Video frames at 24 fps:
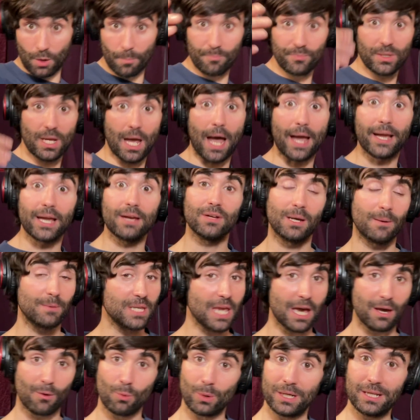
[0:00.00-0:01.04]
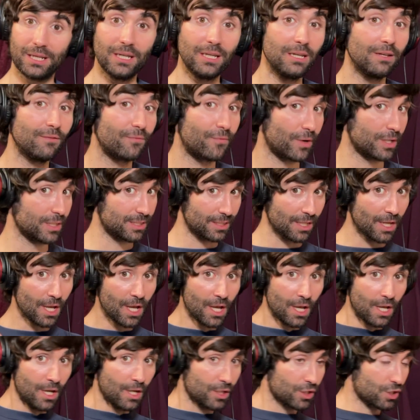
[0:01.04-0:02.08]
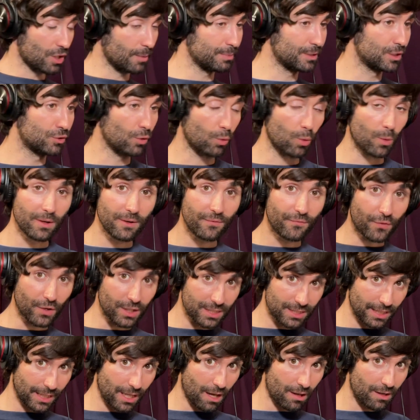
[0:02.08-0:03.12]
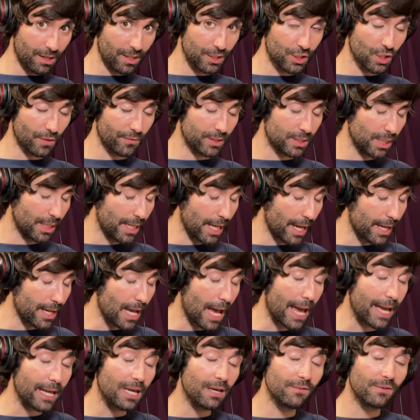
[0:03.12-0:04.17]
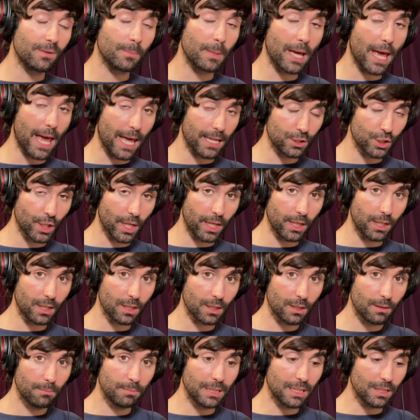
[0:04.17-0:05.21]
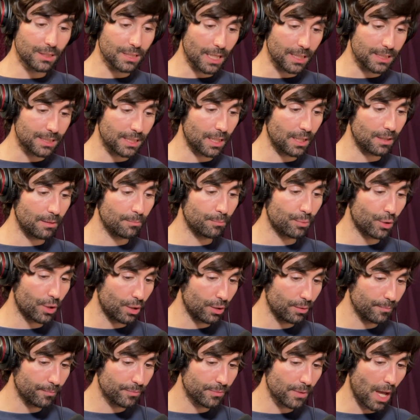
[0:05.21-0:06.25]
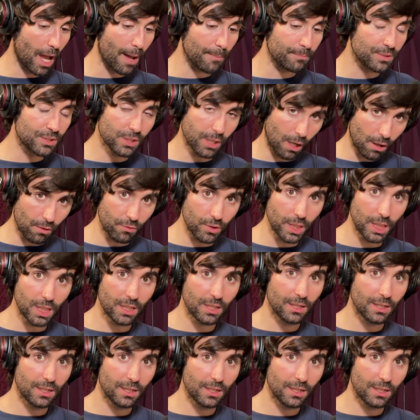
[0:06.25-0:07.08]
I gave it. When he first shut up the door, when we first encountered each other today, I gave him a handshake because I said, bro, I'm sorry.